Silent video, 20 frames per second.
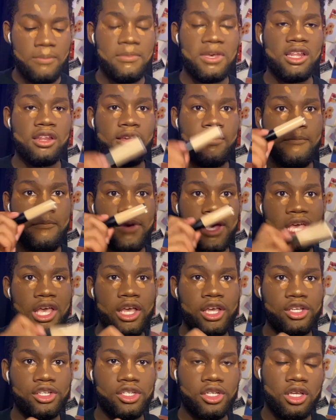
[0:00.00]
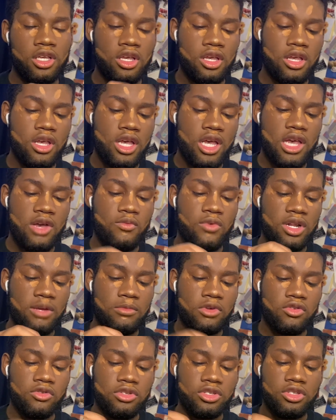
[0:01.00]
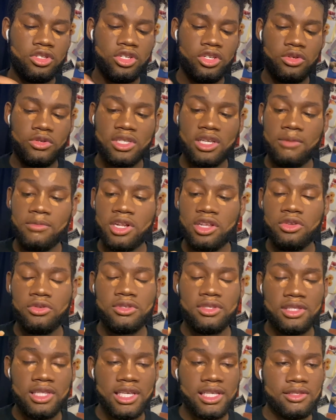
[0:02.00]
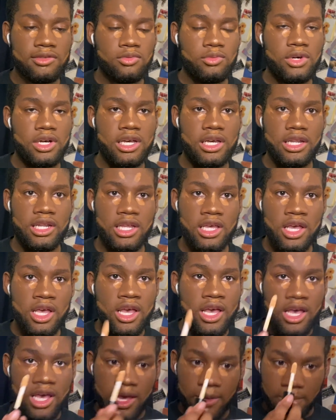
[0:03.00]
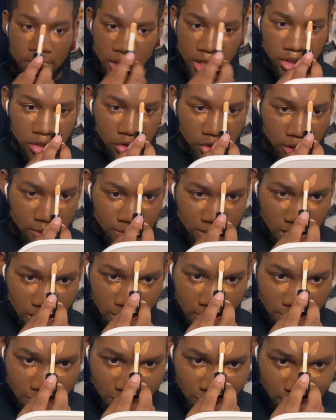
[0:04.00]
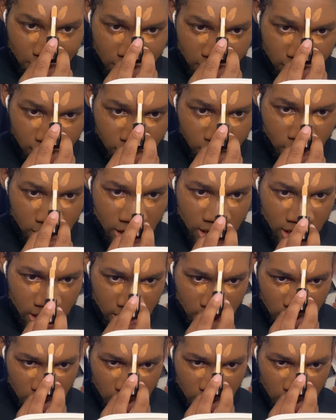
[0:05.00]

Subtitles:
medium beige, and what I'm going to do is I'm going to use this one and put a strip down the middle of my forehead,